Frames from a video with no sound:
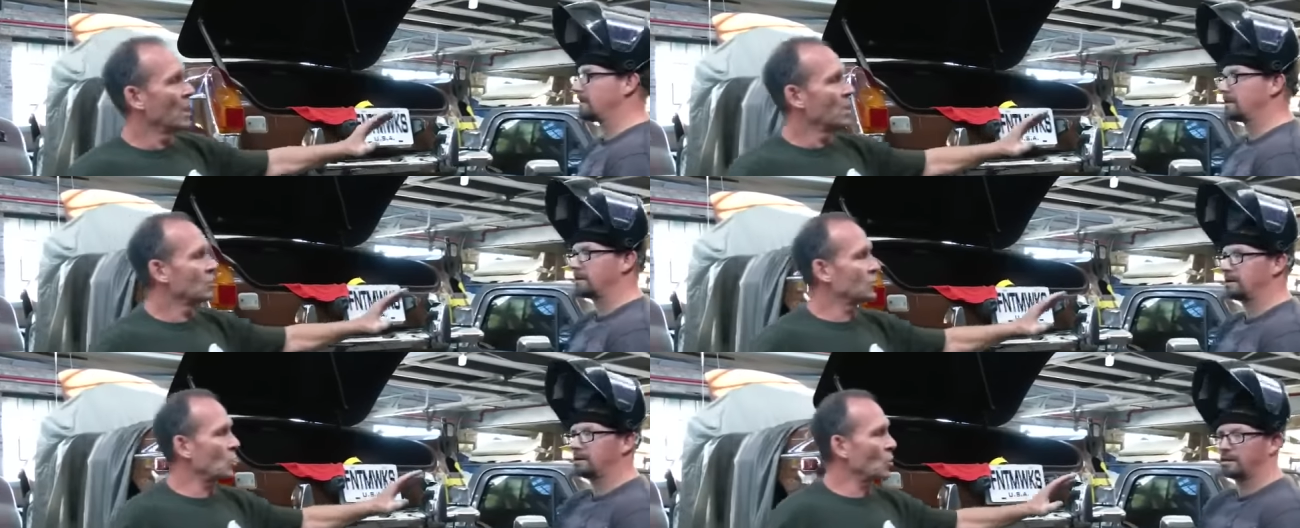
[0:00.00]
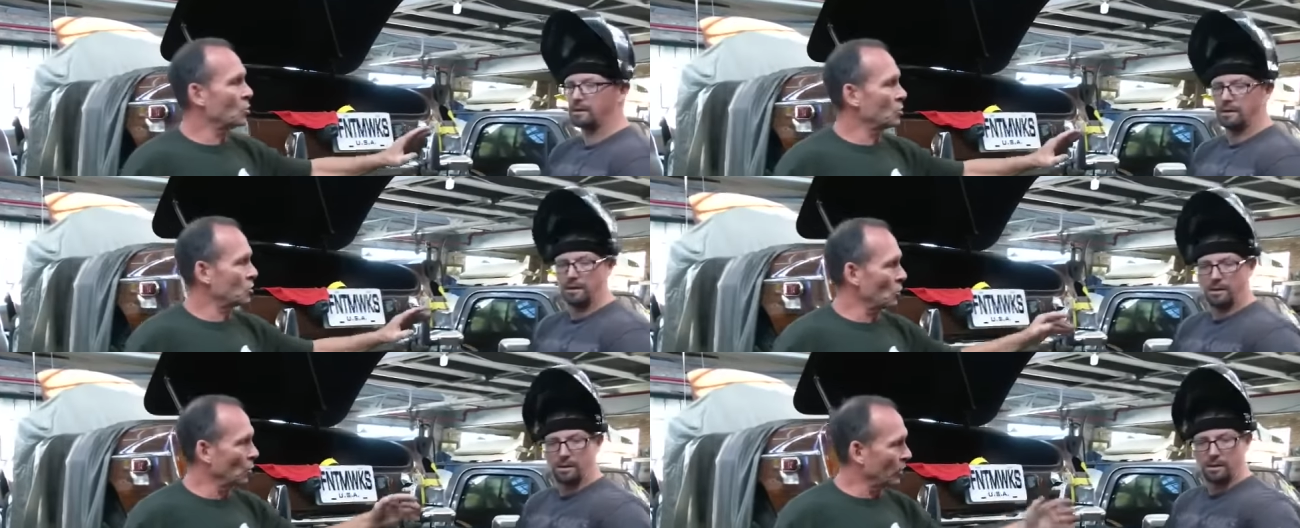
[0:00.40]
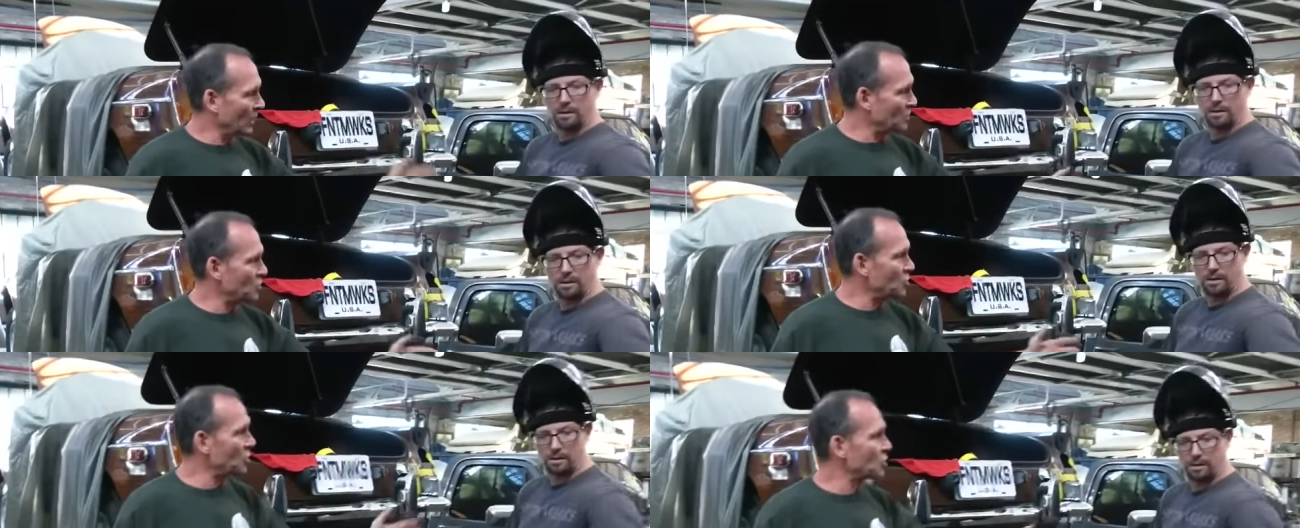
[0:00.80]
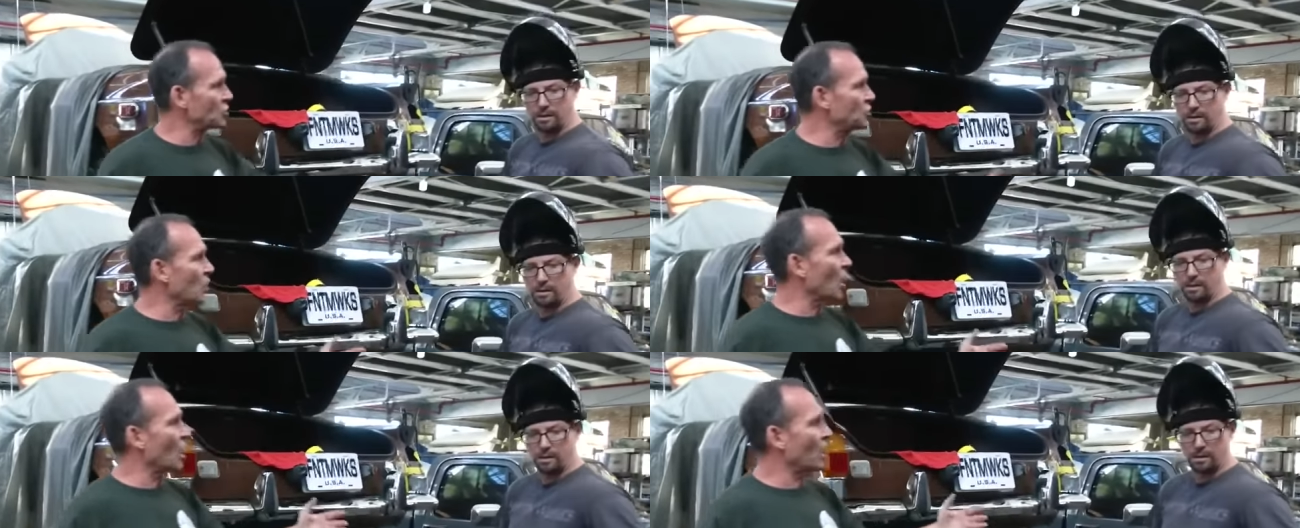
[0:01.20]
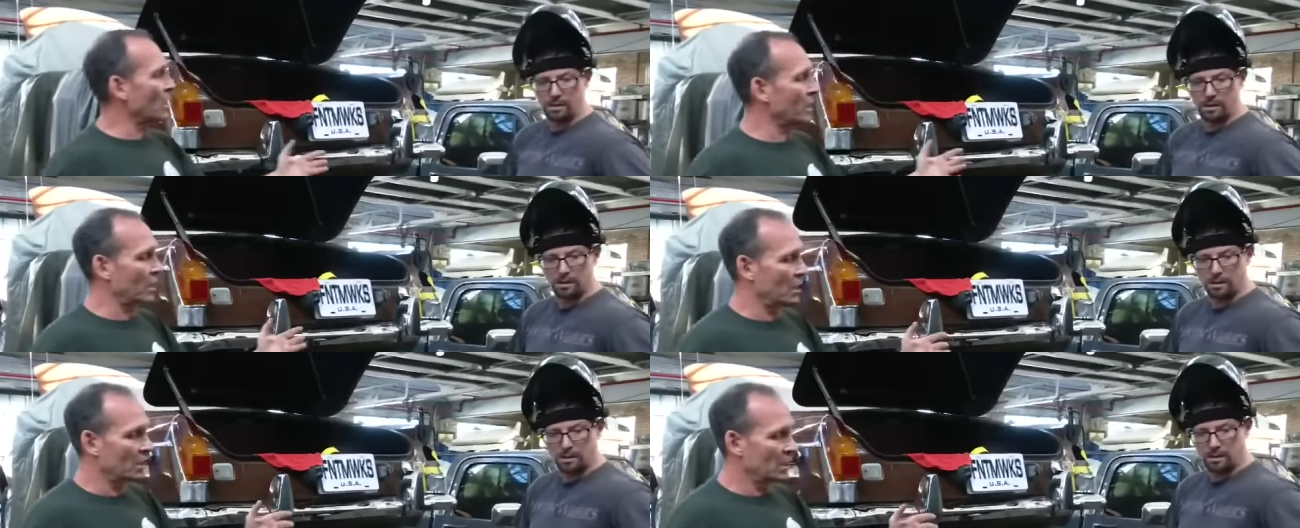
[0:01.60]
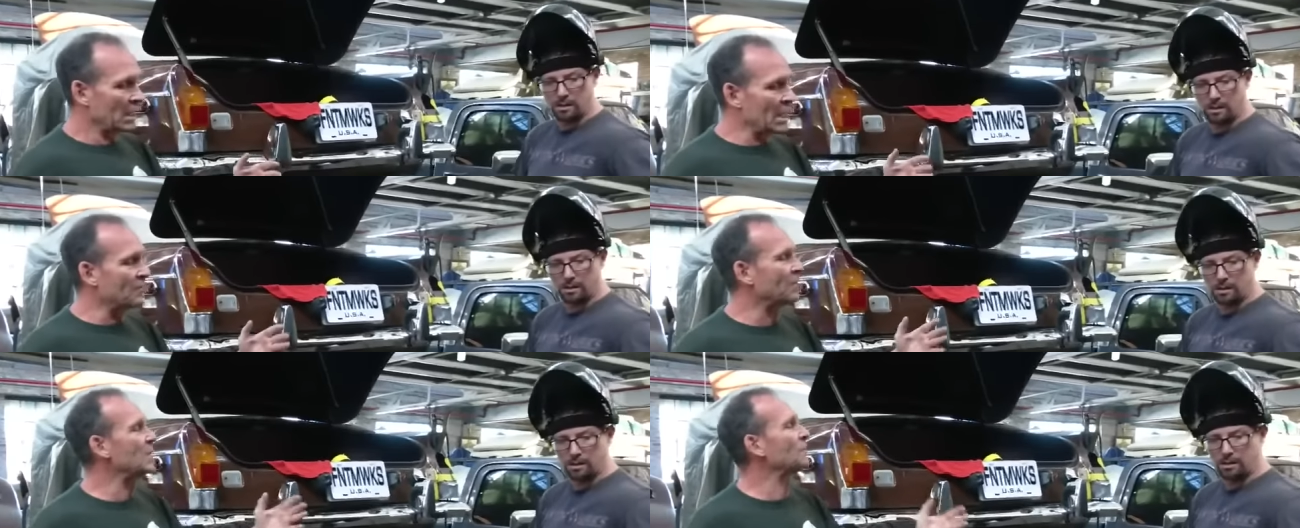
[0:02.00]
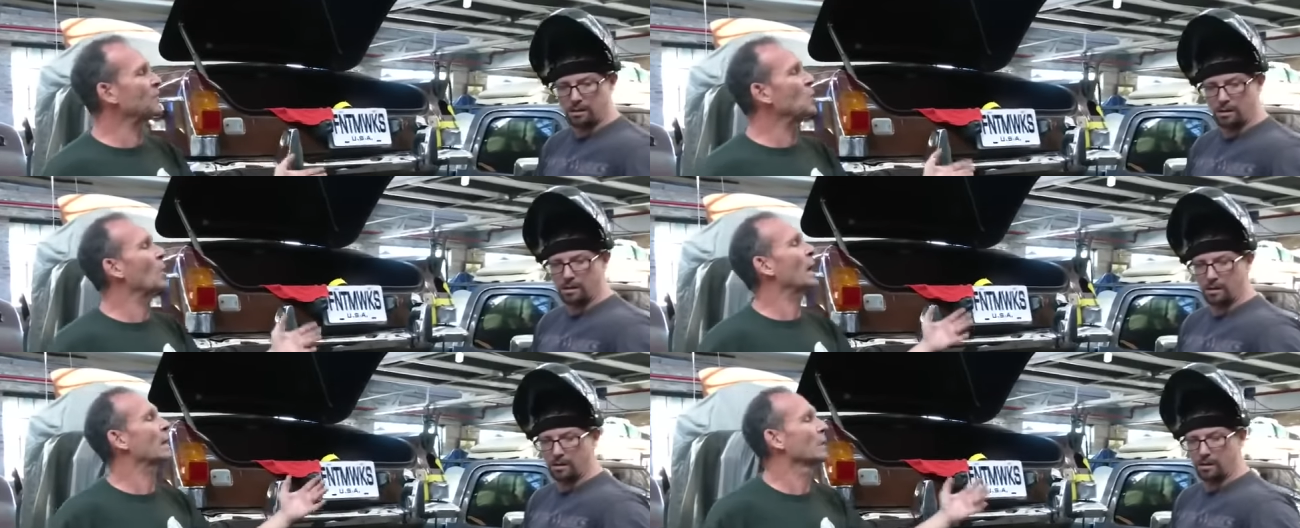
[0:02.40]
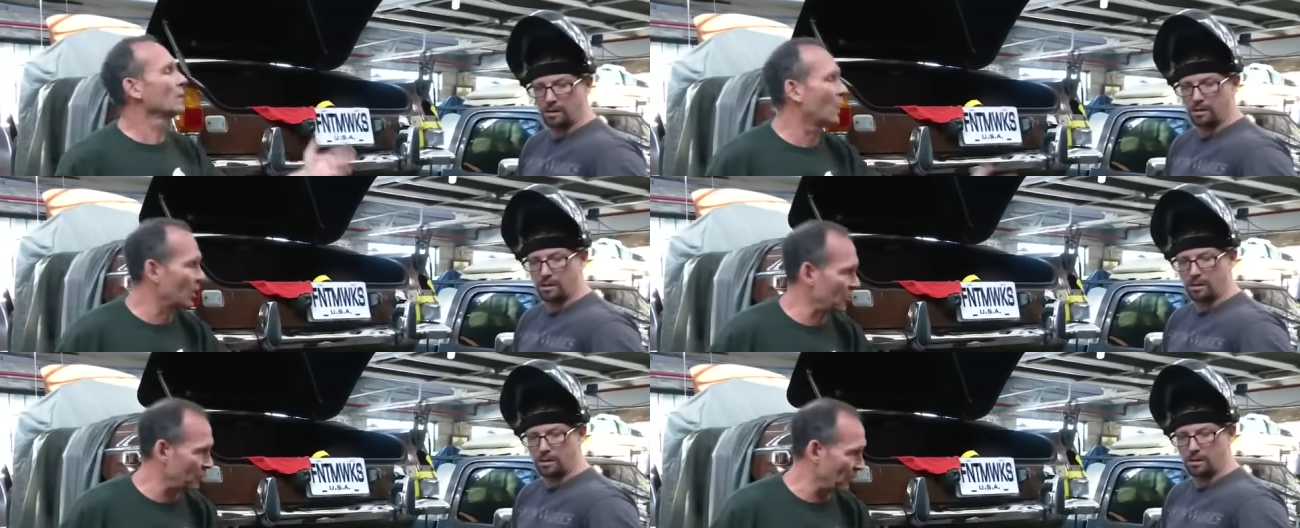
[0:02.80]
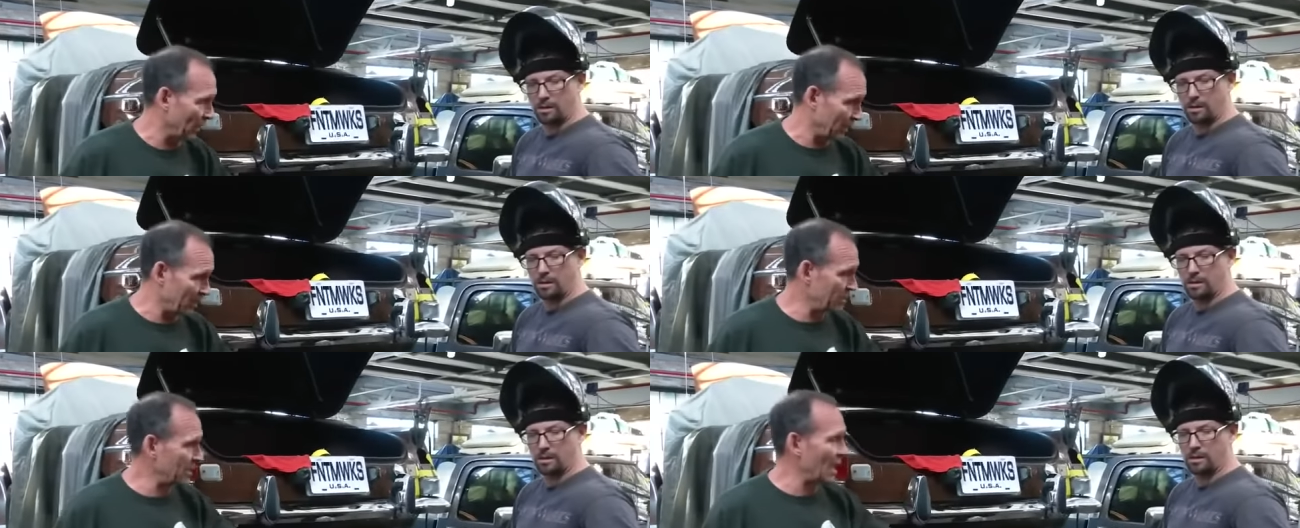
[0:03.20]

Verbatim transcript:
Speaker 1: so, so let's just talk, even if you had a lot of money.